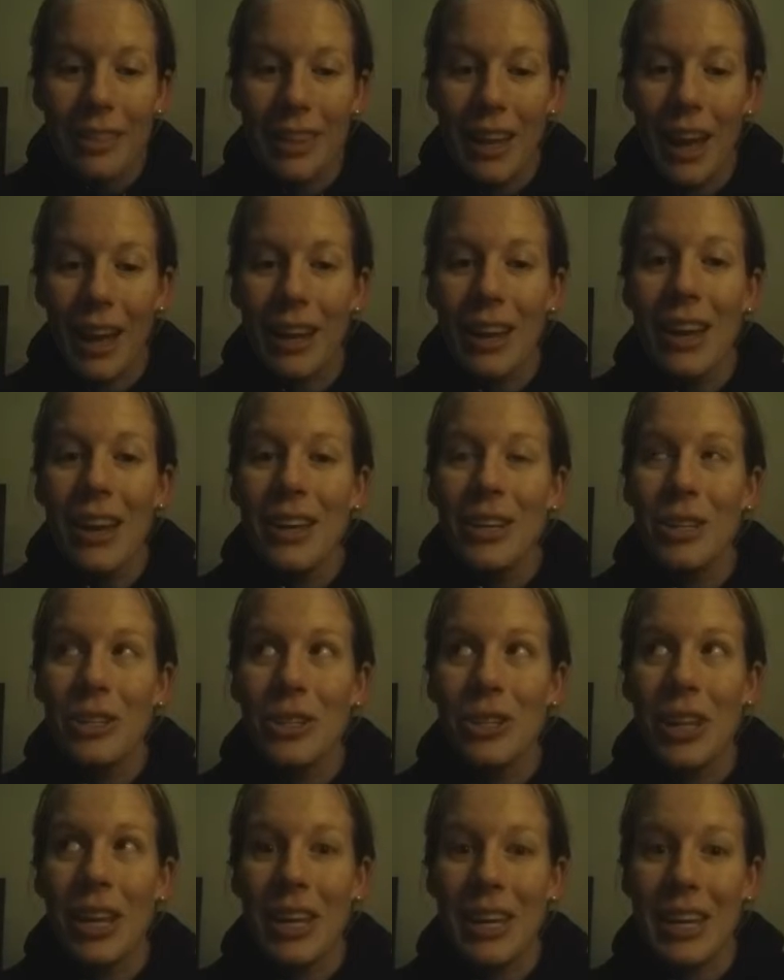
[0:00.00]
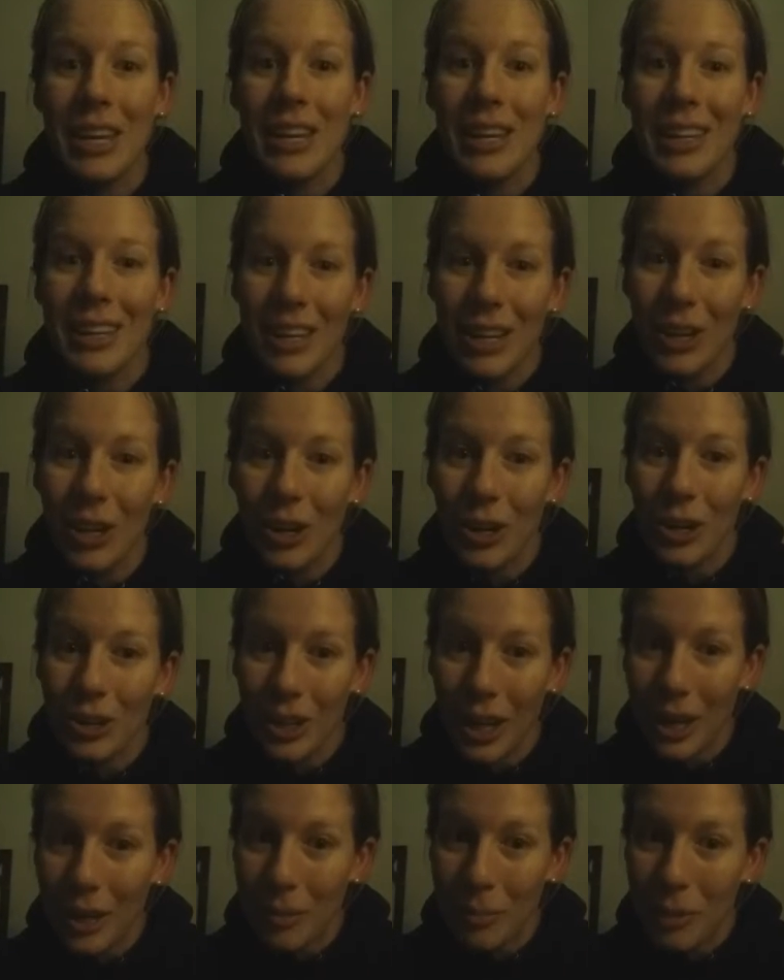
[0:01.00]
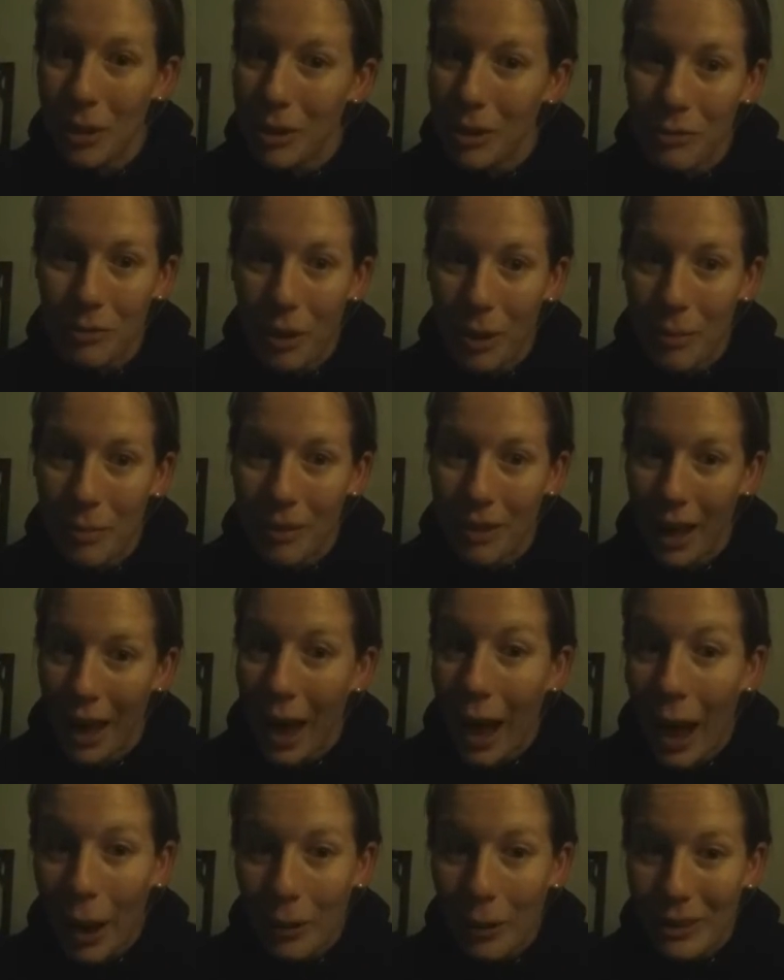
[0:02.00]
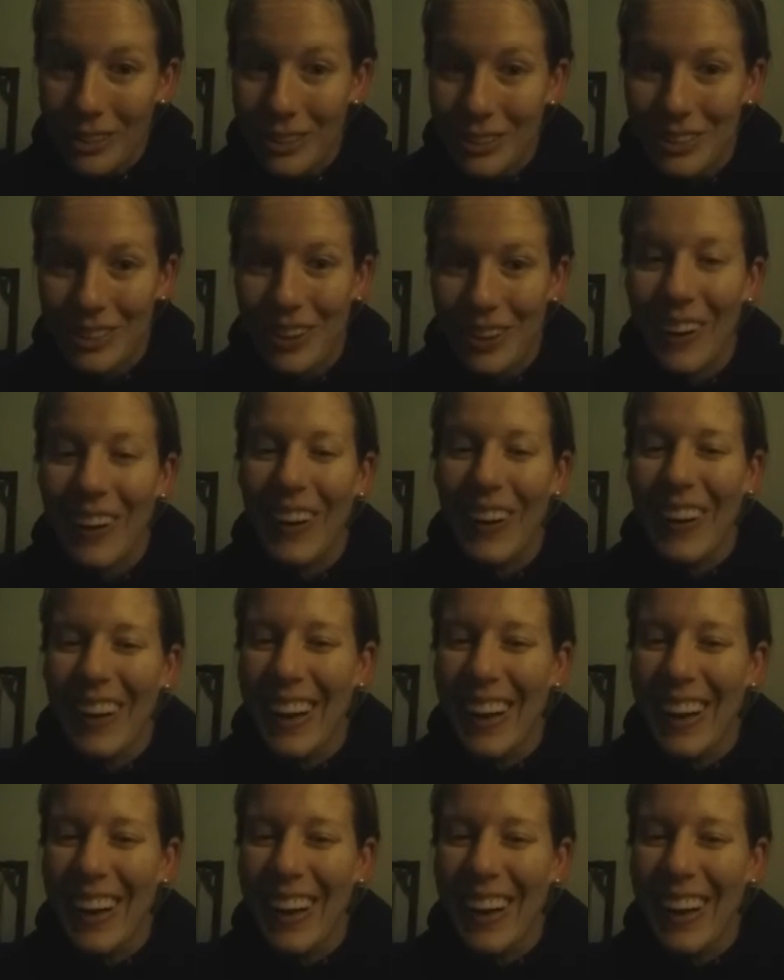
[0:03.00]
that they can hear like me from the house. So